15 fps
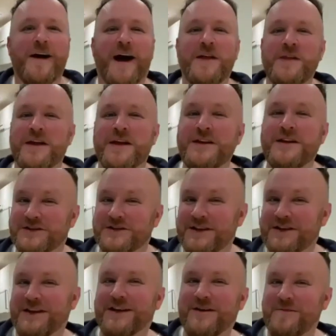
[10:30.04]
And the interesting
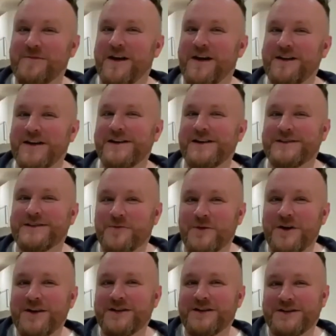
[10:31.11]
thing about it is the
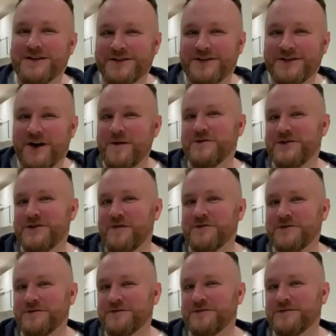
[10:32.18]
word time
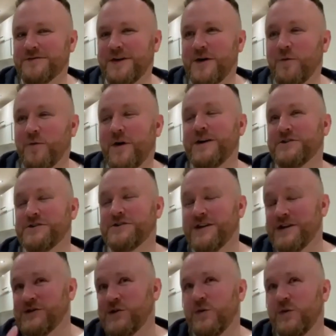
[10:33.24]
travel. Well, I should
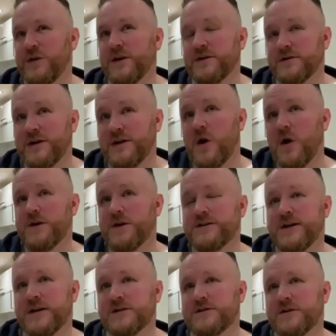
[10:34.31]
say two things. Nikola
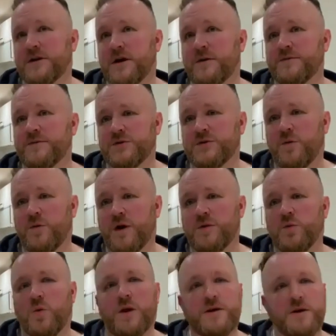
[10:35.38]
Tesla comes to
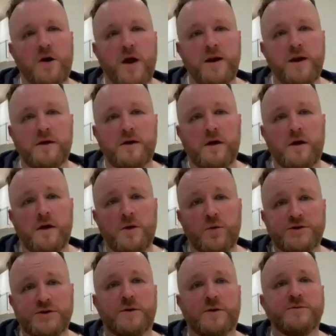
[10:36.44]
119,
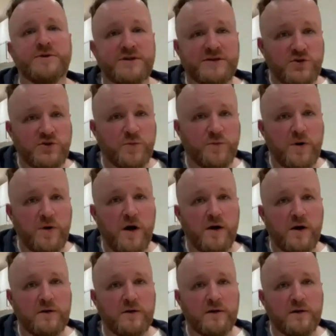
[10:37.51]
which comes to Central Park.
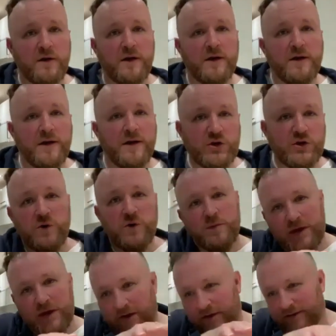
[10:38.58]
And you and
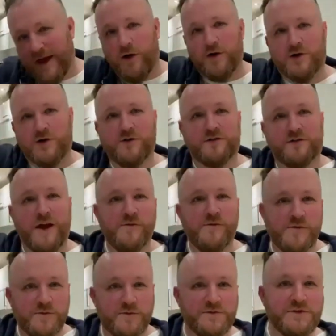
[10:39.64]
me looked out across that
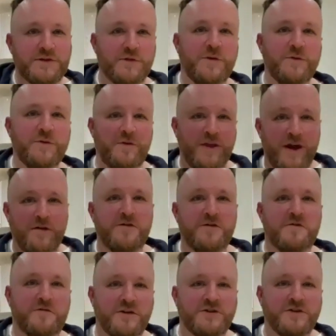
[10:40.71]
when, we were there at the
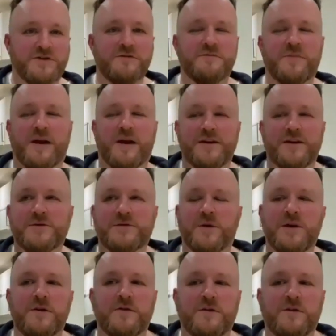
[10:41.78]
function back in
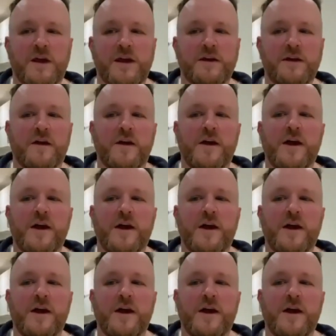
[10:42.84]
2015.